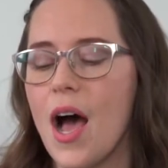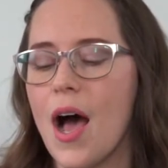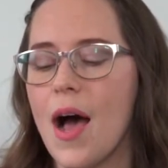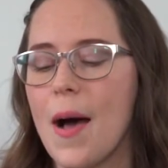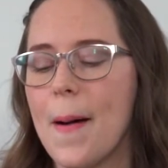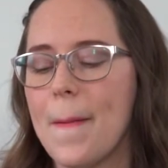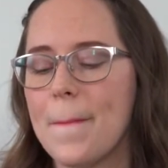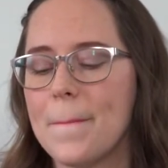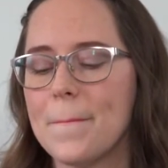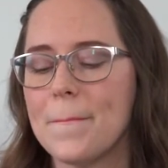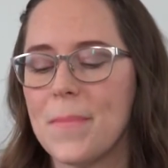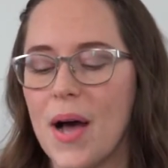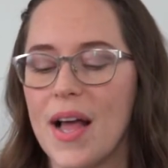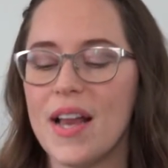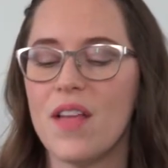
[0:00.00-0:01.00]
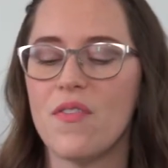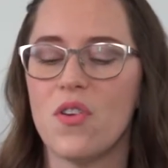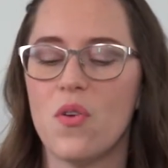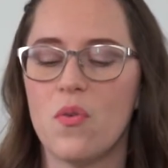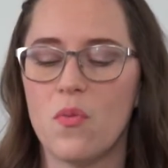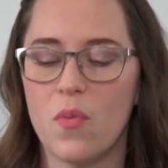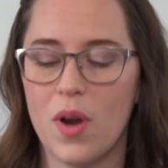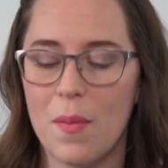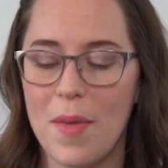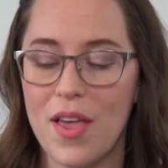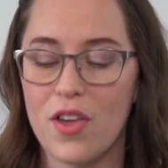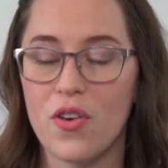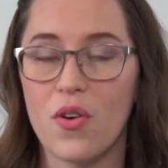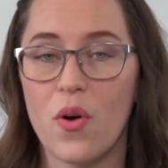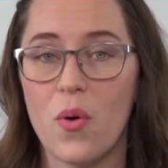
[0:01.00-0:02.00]
But if you want to
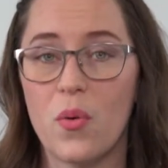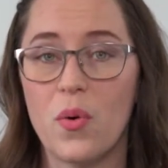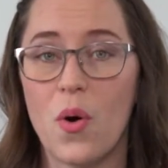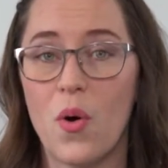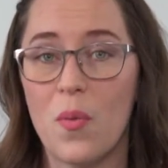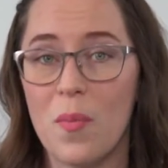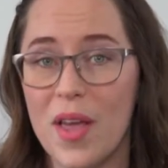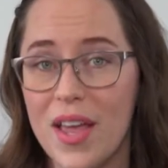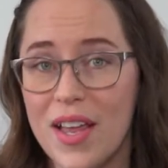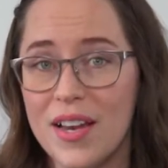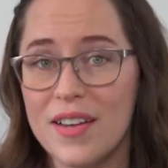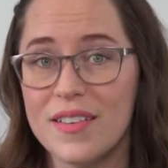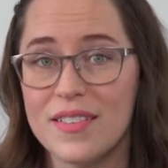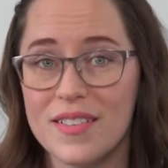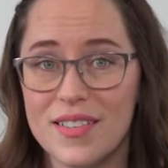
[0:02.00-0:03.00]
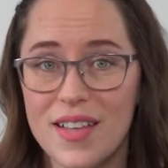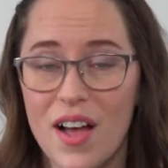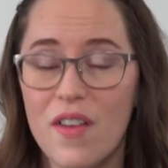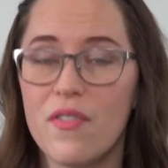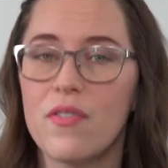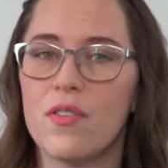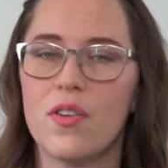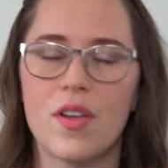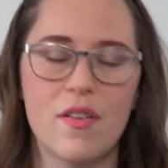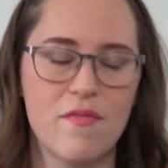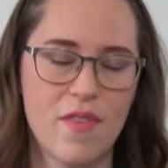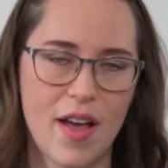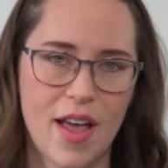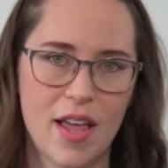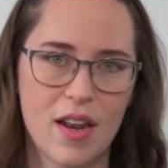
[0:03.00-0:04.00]
make your own homemade stuff, you can
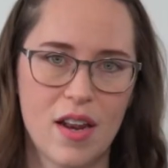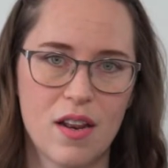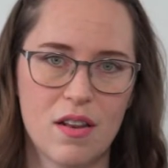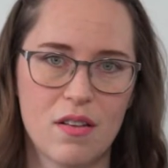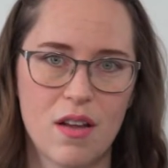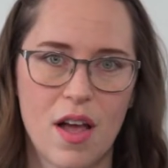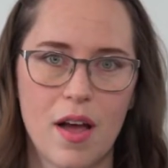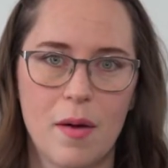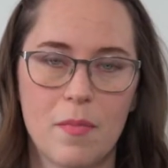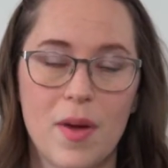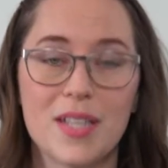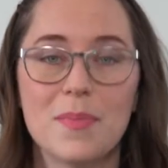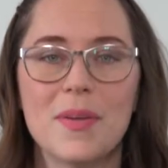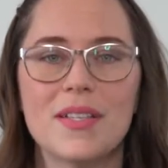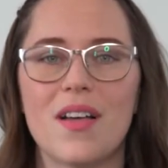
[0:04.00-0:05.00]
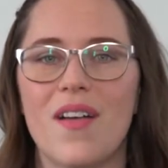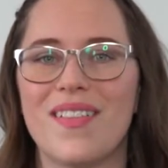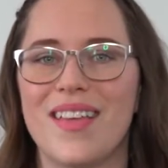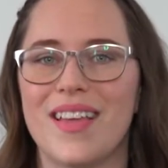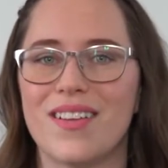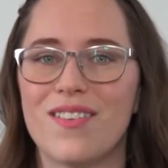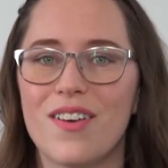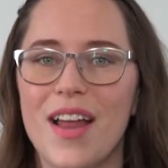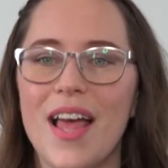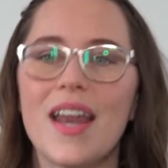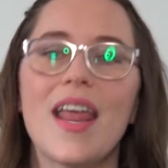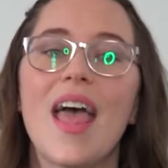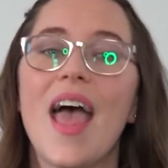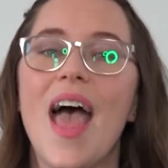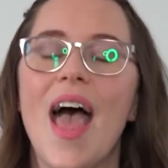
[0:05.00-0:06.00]
find recipes on the
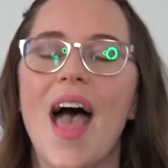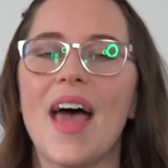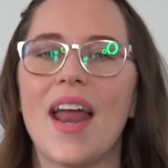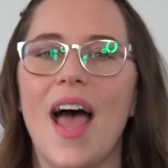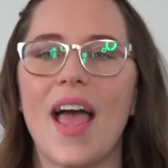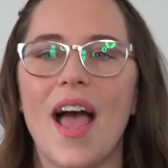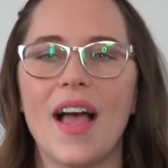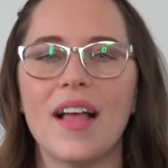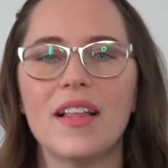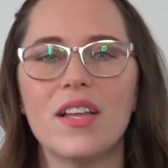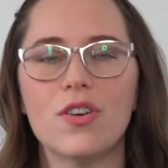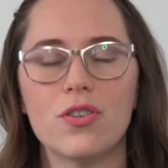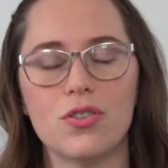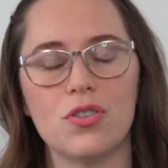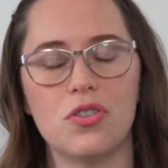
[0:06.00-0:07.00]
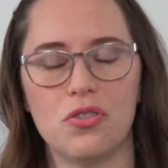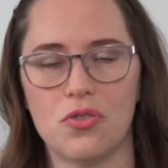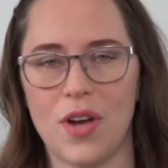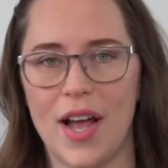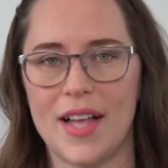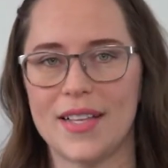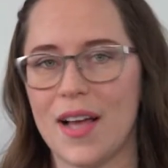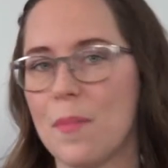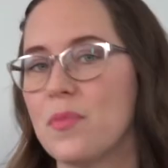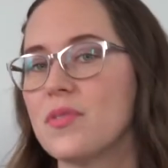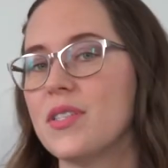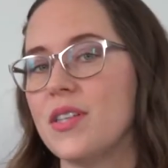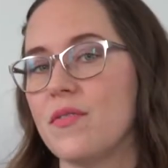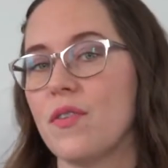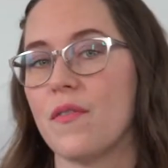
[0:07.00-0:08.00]
internet, and I highly encourage you to try a couple
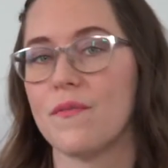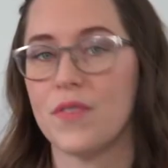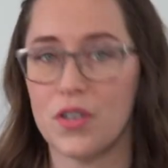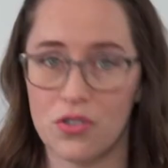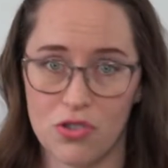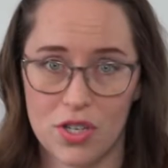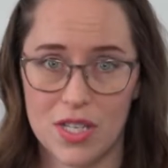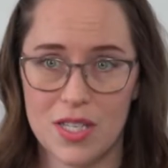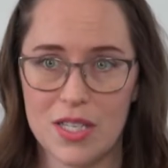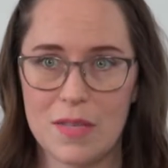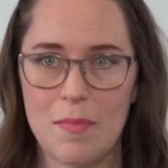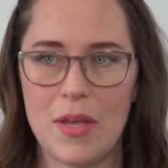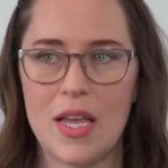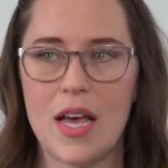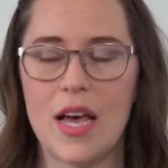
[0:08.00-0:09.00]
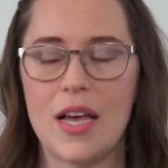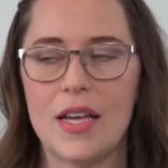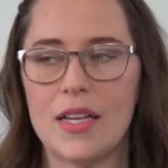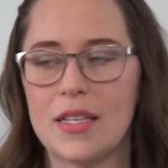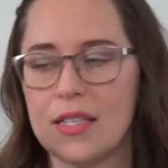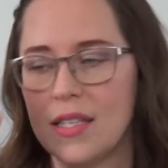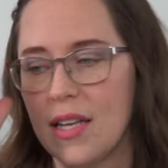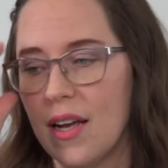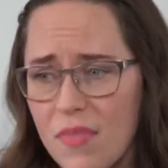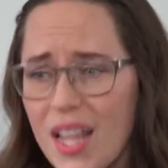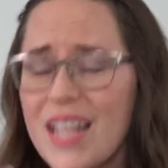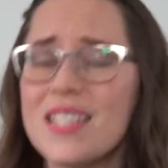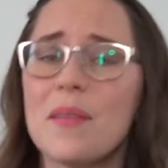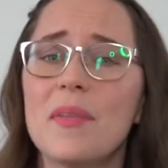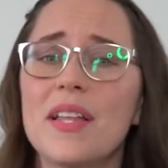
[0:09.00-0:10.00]
different versions because
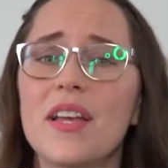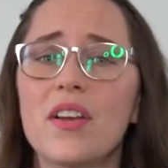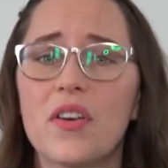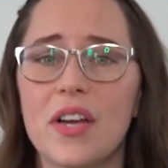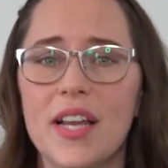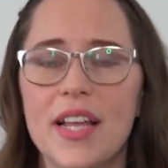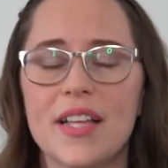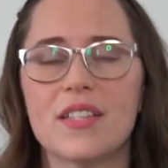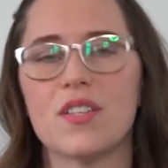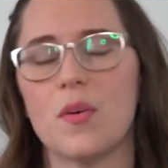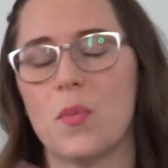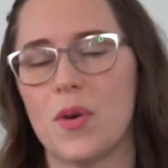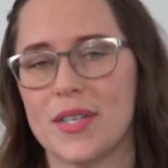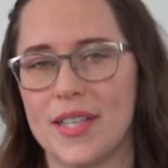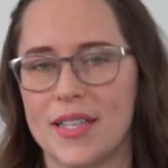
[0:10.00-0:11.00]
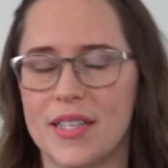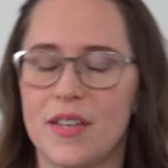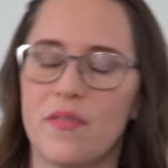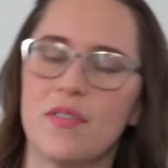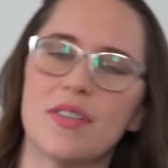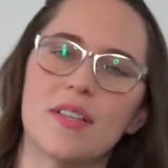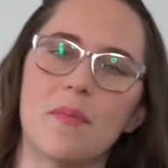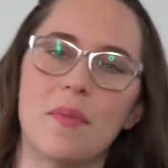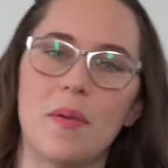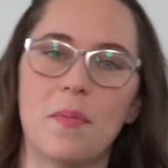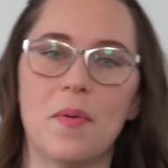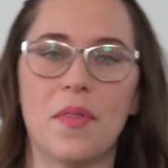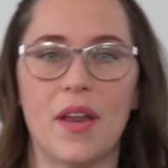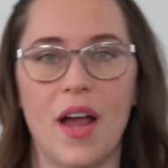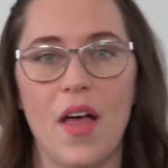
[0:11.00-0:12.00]
some of the ingredients are more sensitive for some
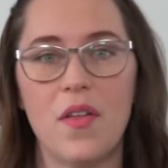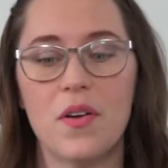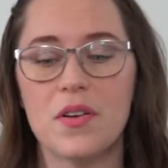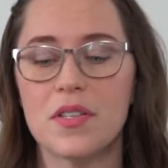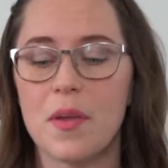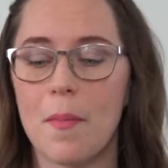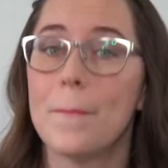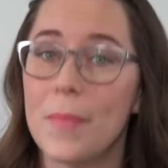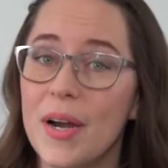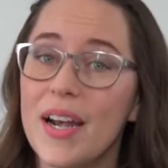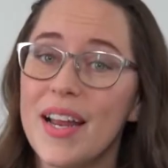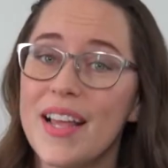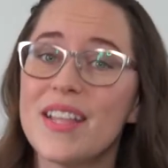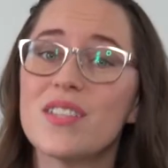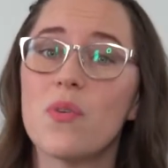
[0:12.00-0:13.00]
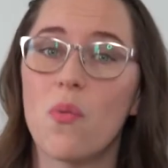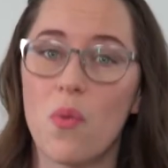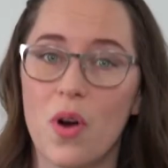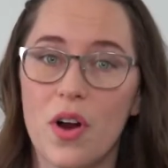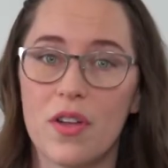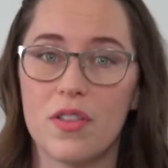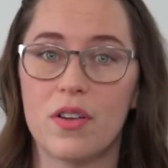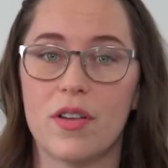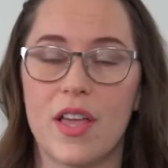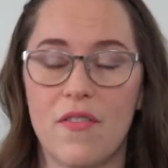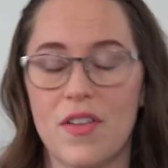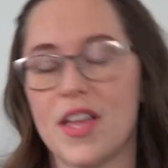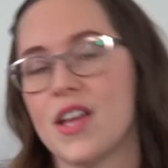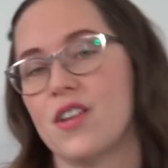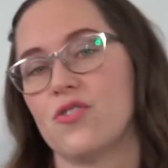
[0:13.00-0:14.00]
people than others, but it is worth
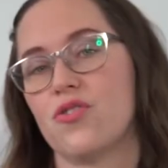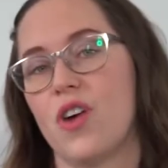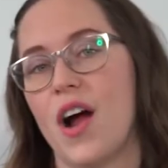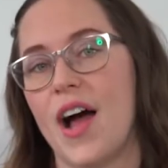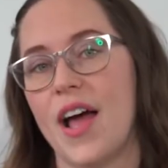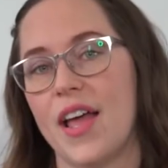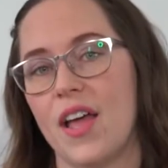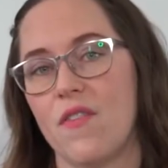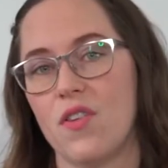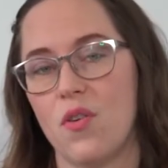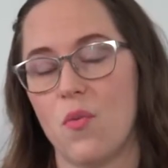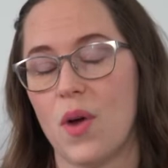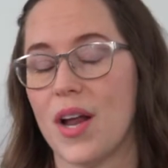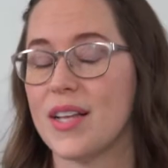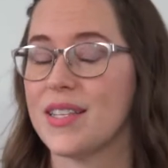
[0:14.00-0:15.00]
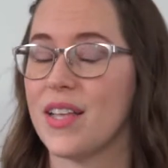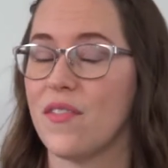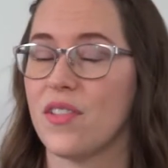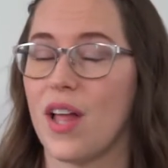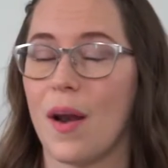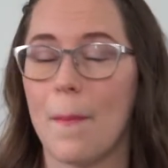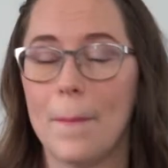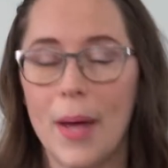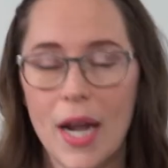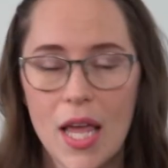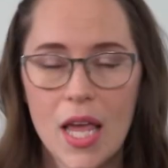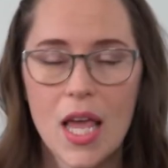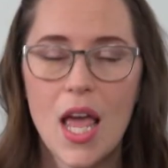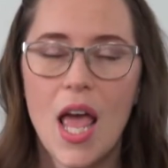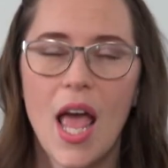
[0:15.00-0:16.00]
giving it a try if you want to save a lot of
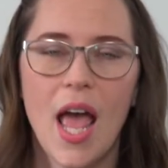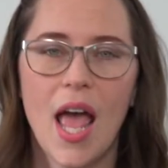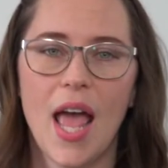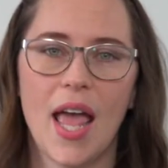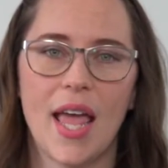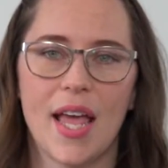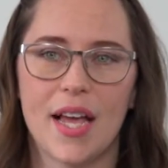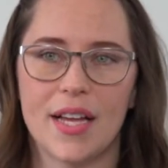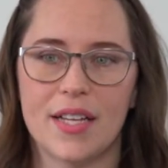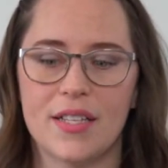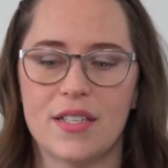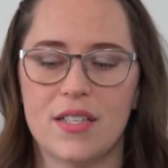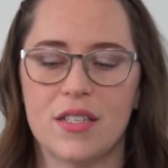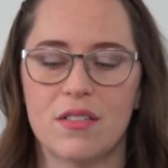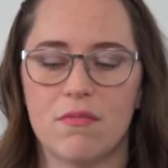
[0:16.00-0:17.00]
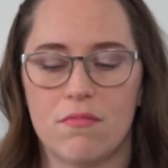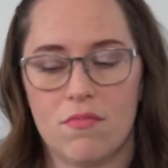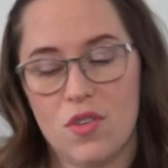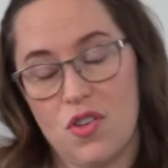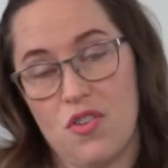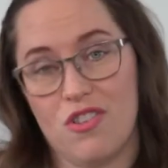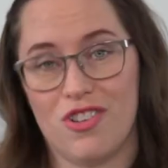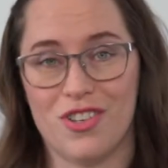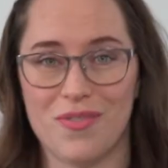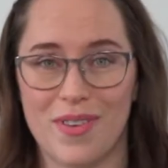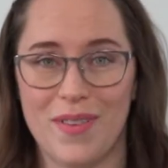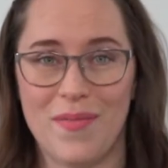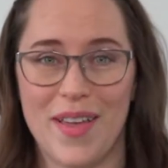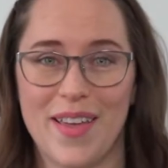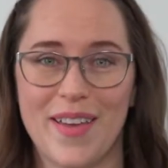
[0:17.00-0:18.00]
money and you just
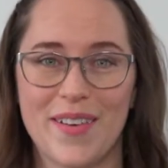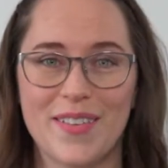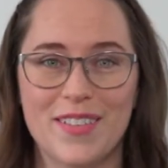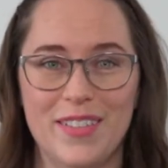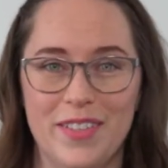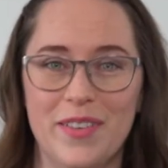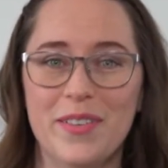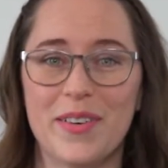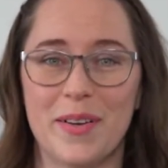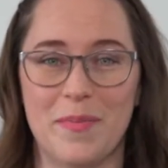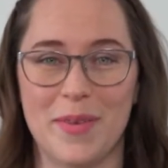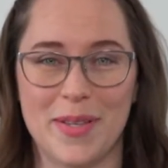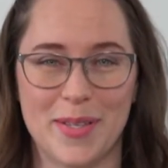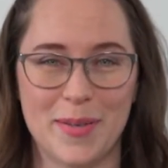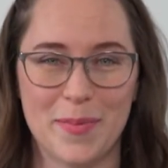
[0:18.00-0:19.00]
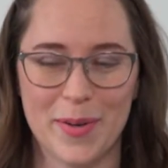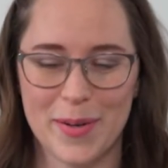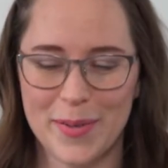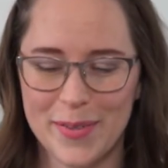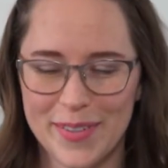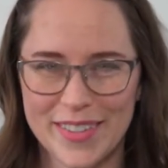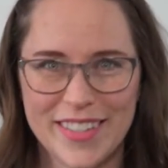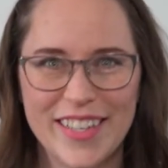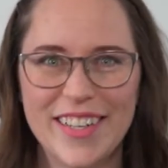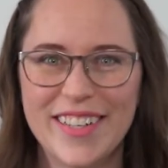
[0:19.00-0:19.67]
want to make your own deodorant and be super cool.